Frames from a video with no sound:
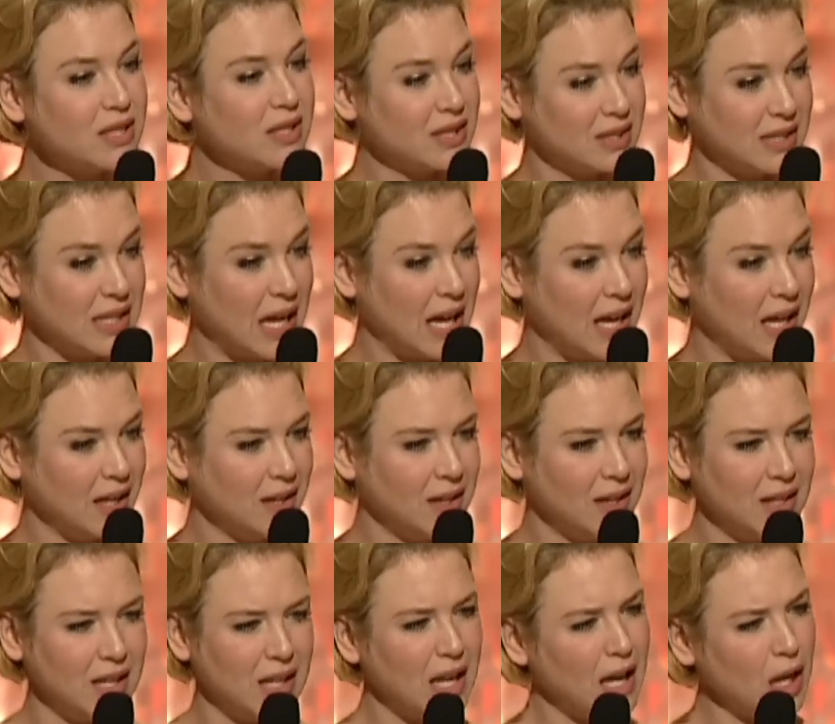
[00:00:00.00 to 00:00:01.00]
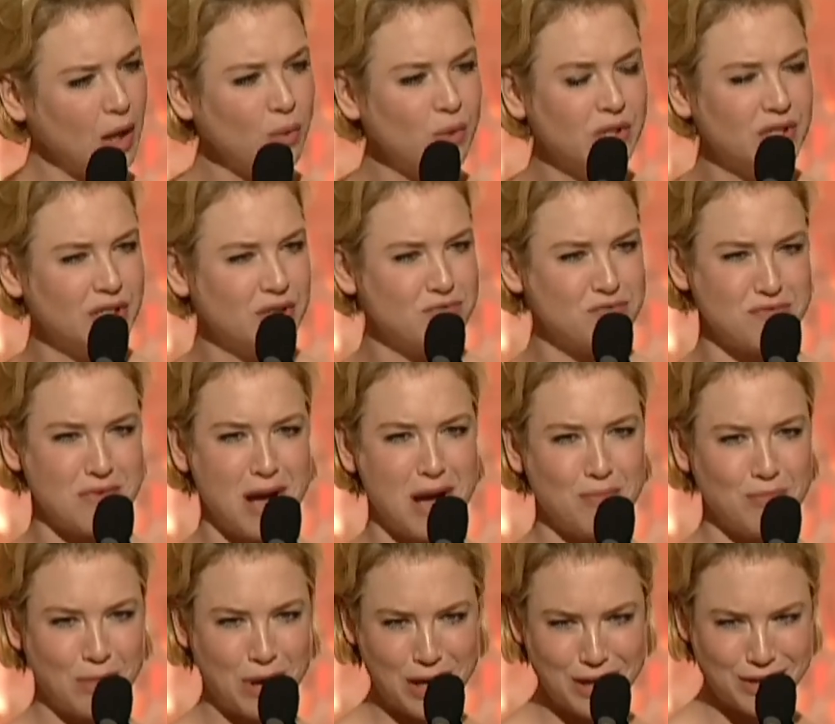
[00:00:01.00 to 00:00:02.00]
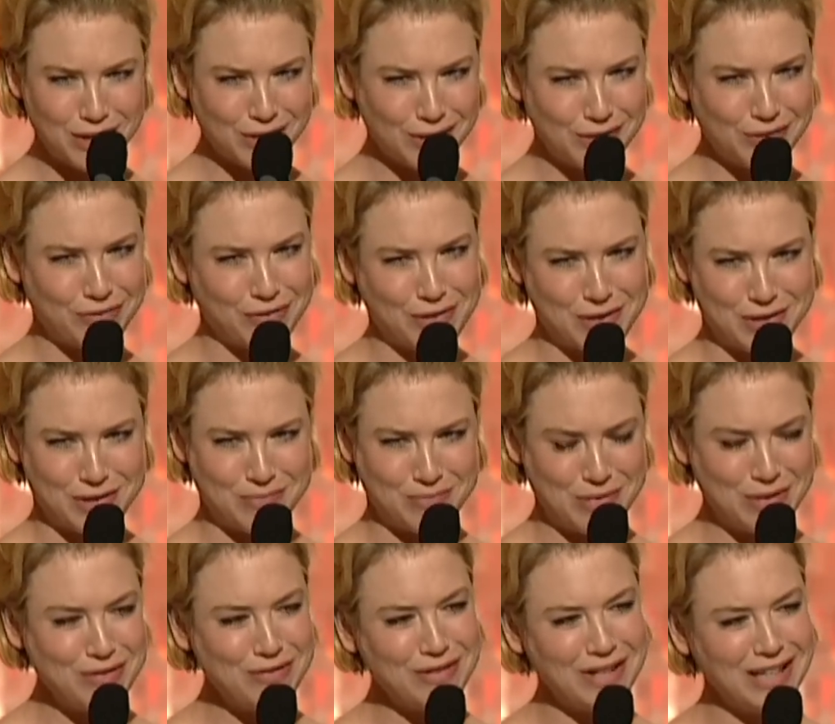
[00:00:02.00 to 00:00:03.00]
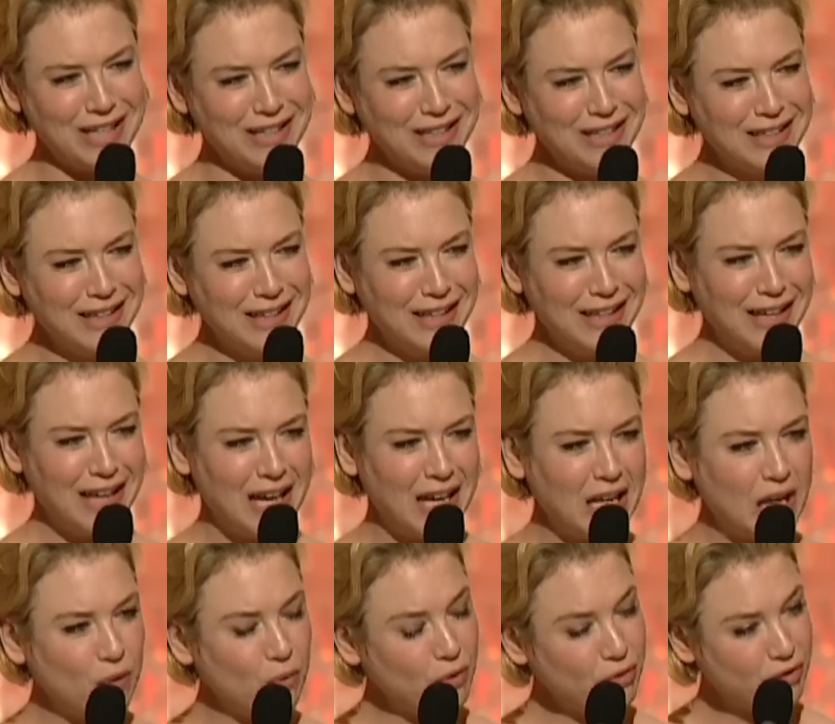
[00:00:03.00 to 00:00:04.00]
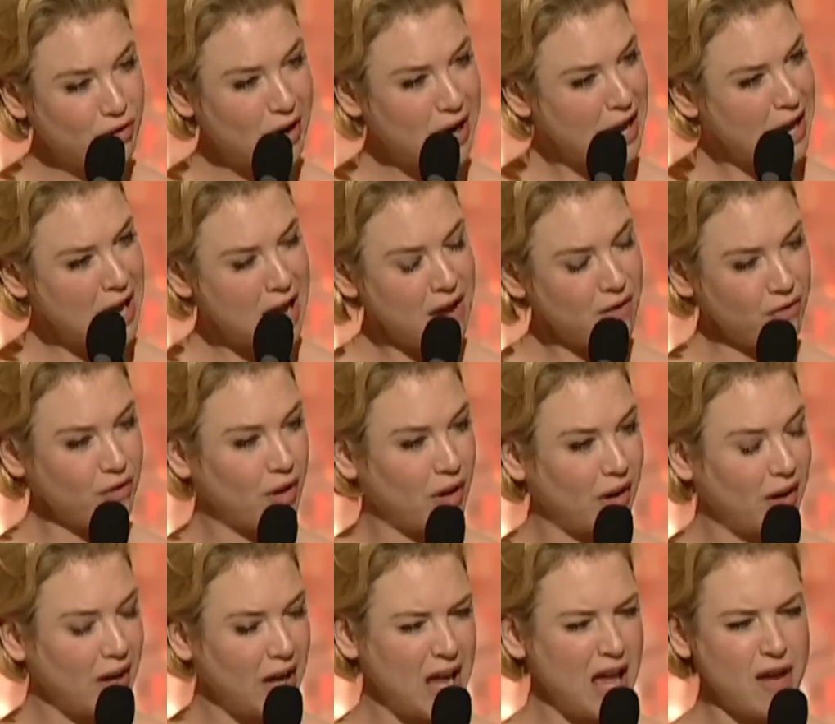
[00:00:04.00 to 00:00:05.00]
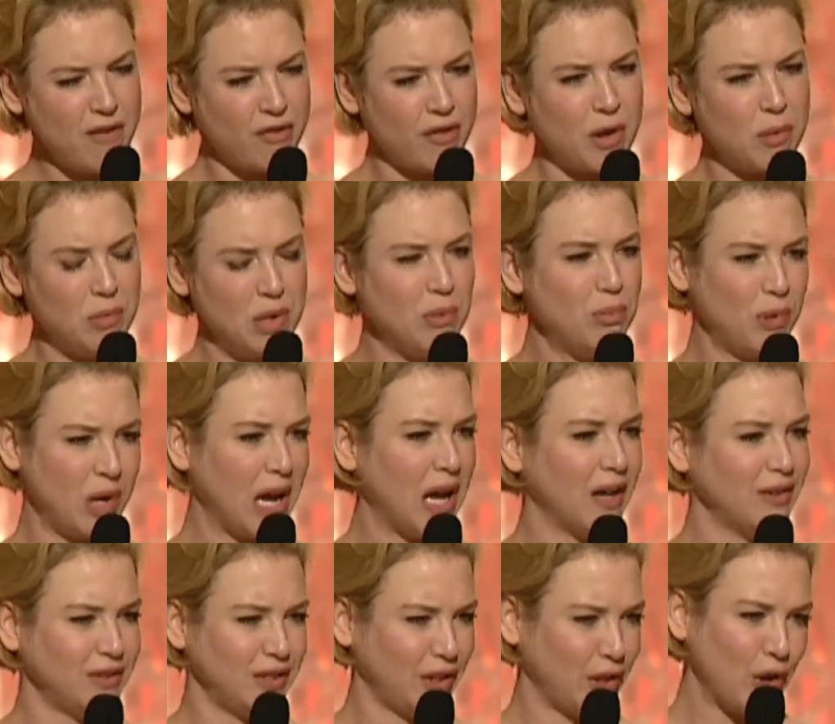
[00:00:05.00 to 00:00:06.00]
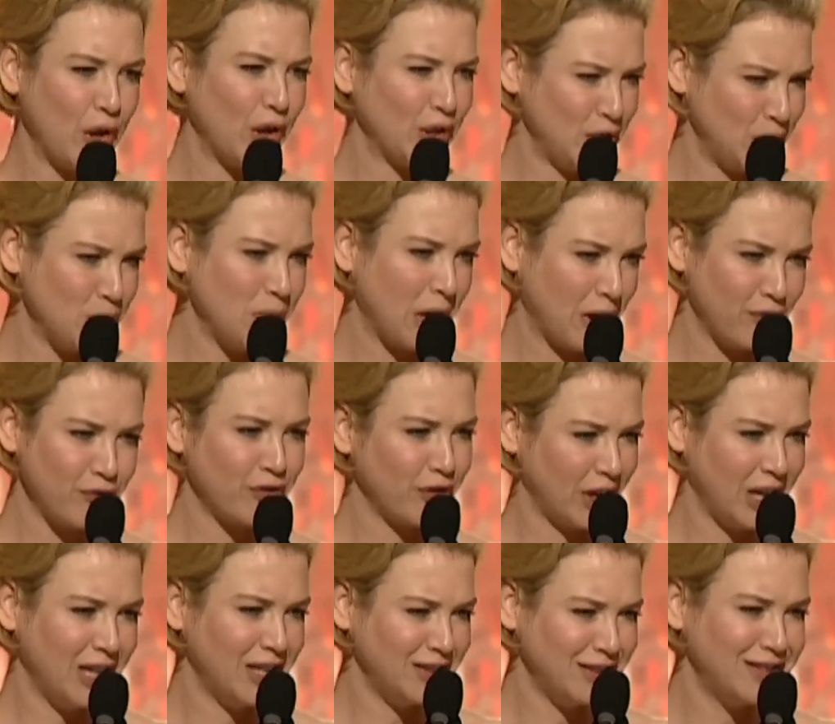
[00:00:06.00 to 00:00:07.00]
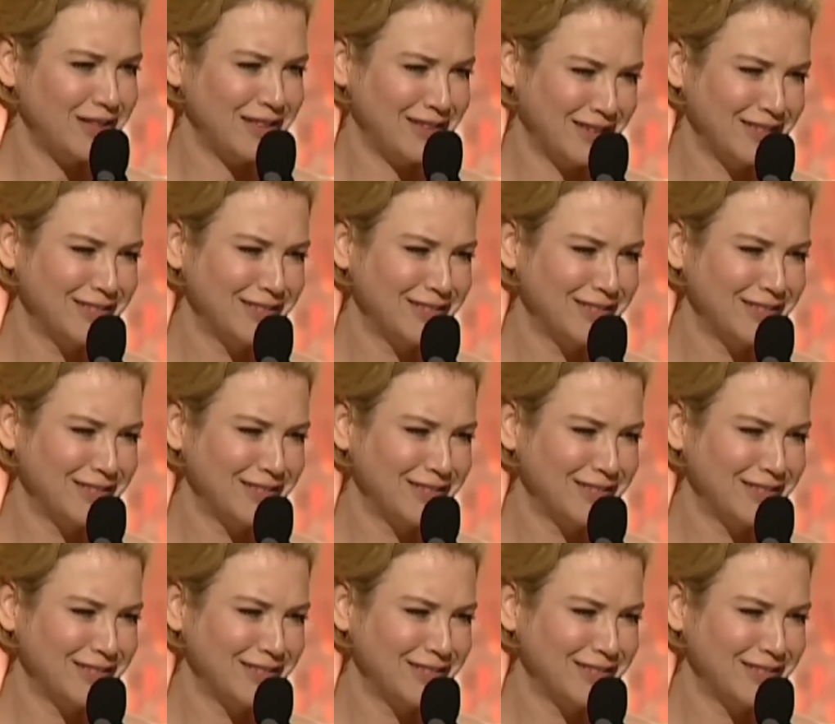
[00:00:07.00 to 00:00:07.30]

to say that I was in Rob Marshall's first movie, and I will forever, ever be proud to call you my friend.